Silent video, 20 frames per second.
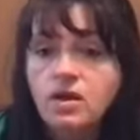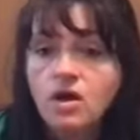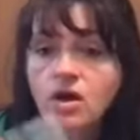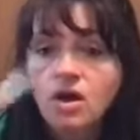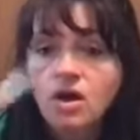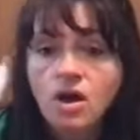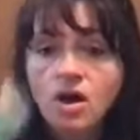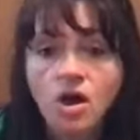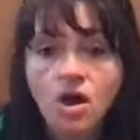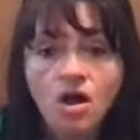
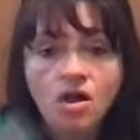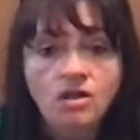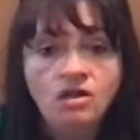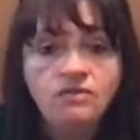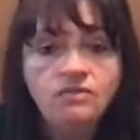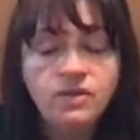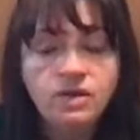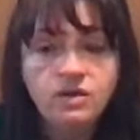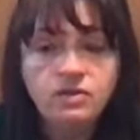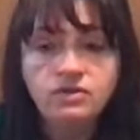All
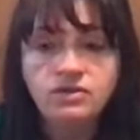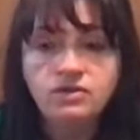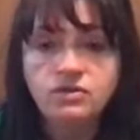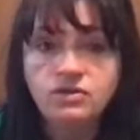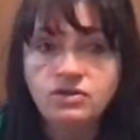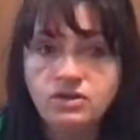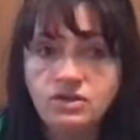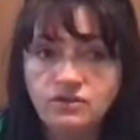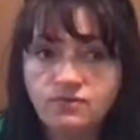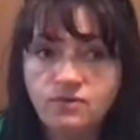of those are
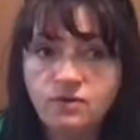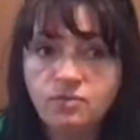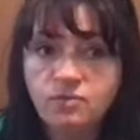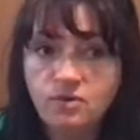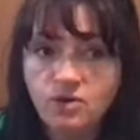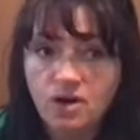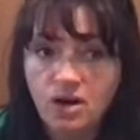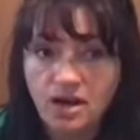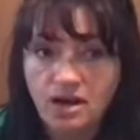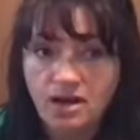different
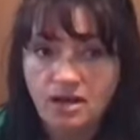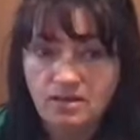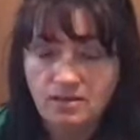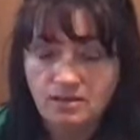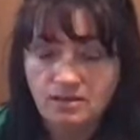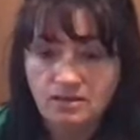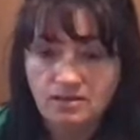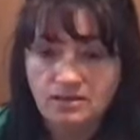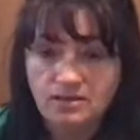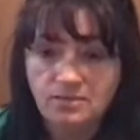
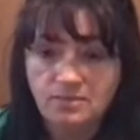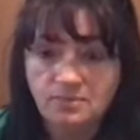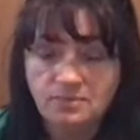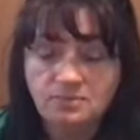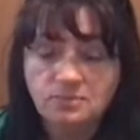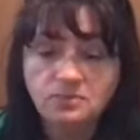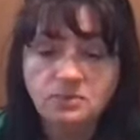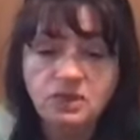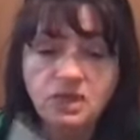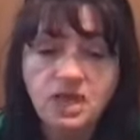products,
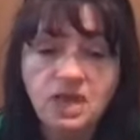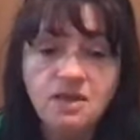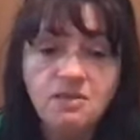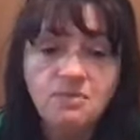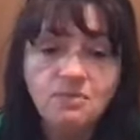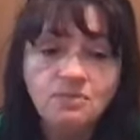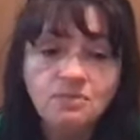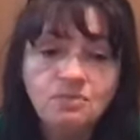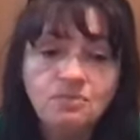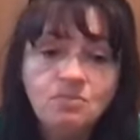
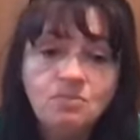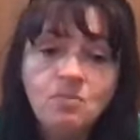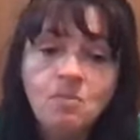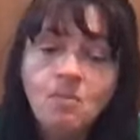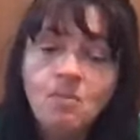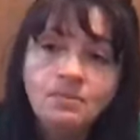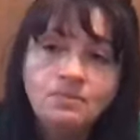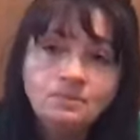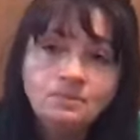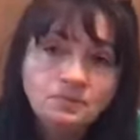okay?
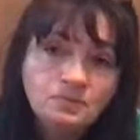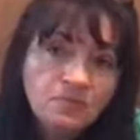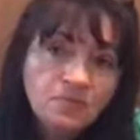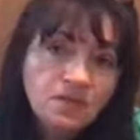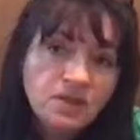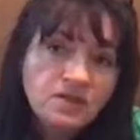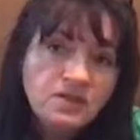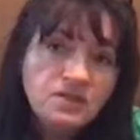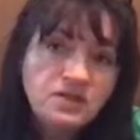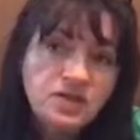
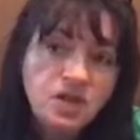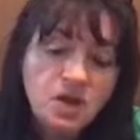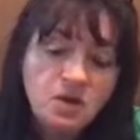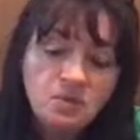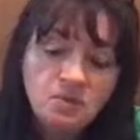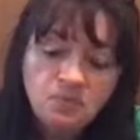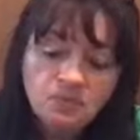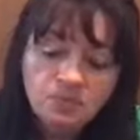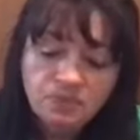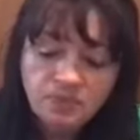
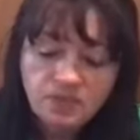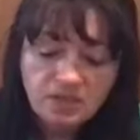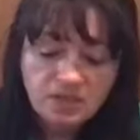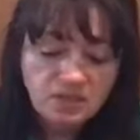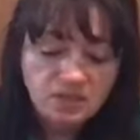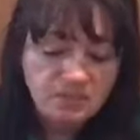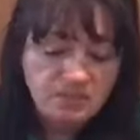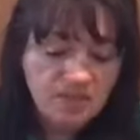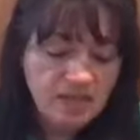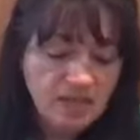So
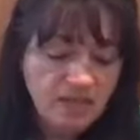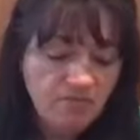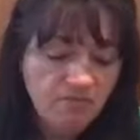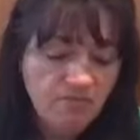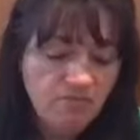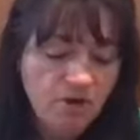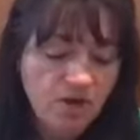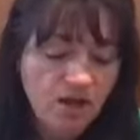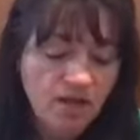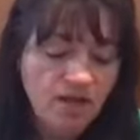speaking of
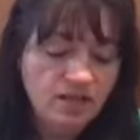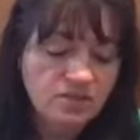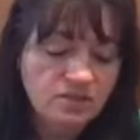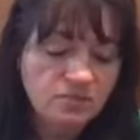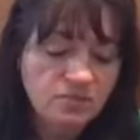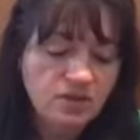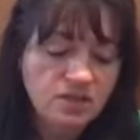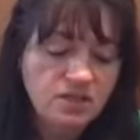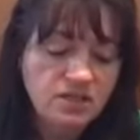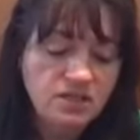products,
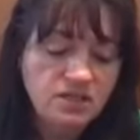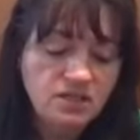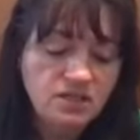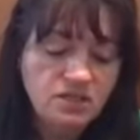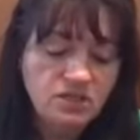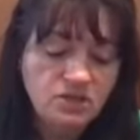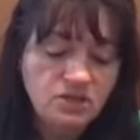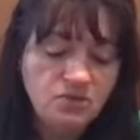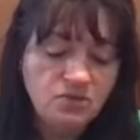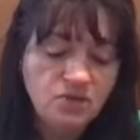we're going to
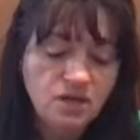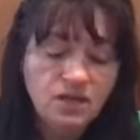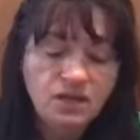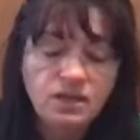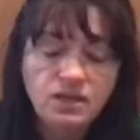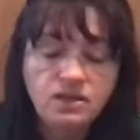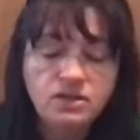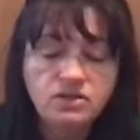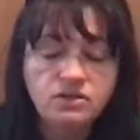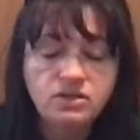do a
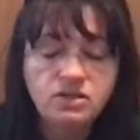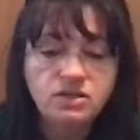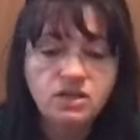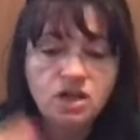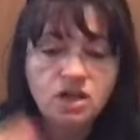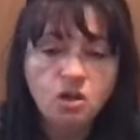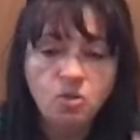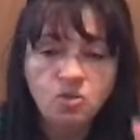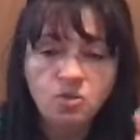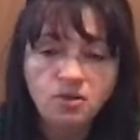little
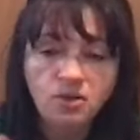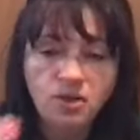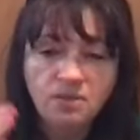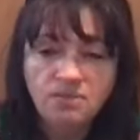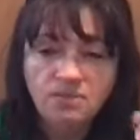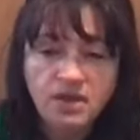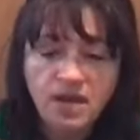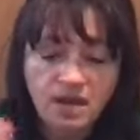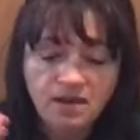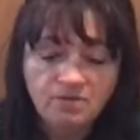to open
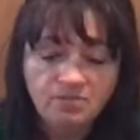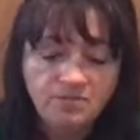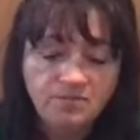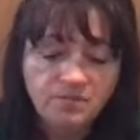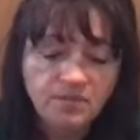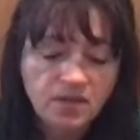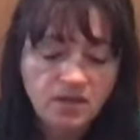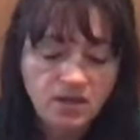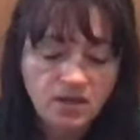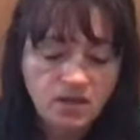up that
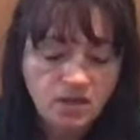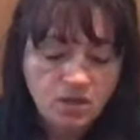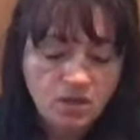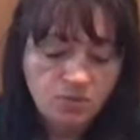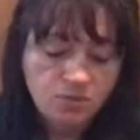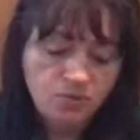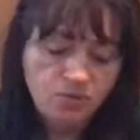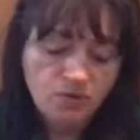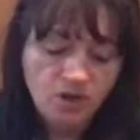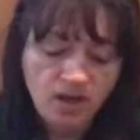
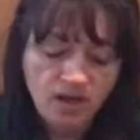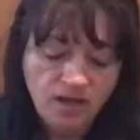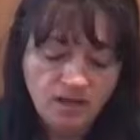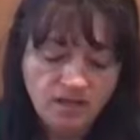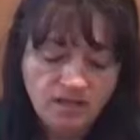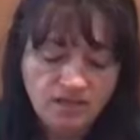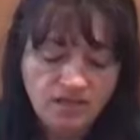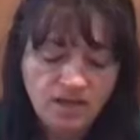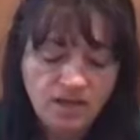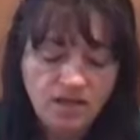product
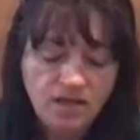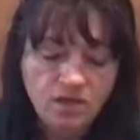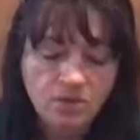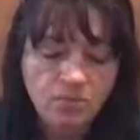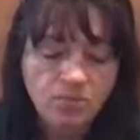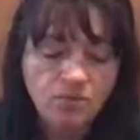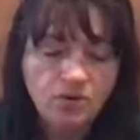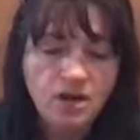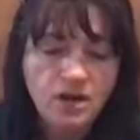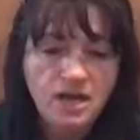side of your
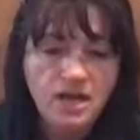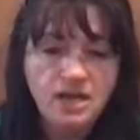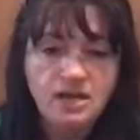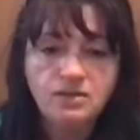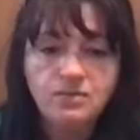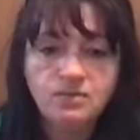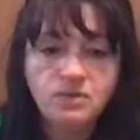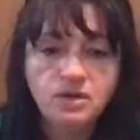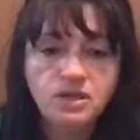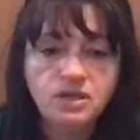
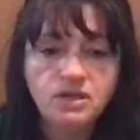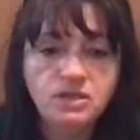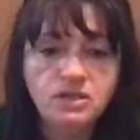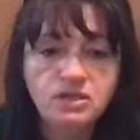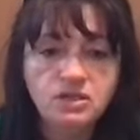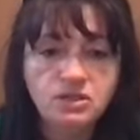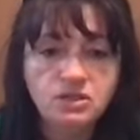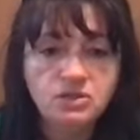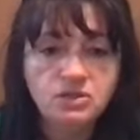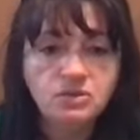brain, we're going to
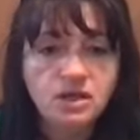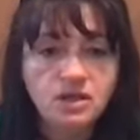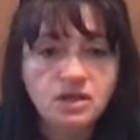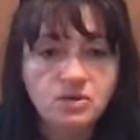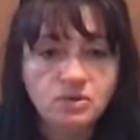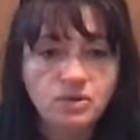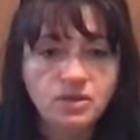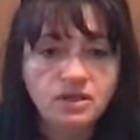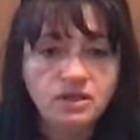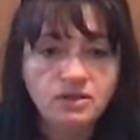do a
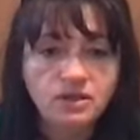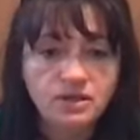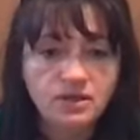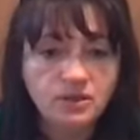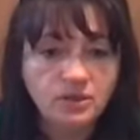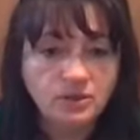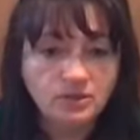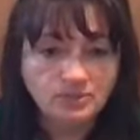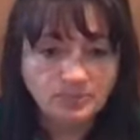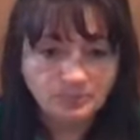quick
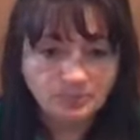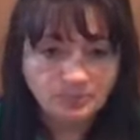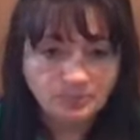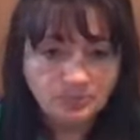little,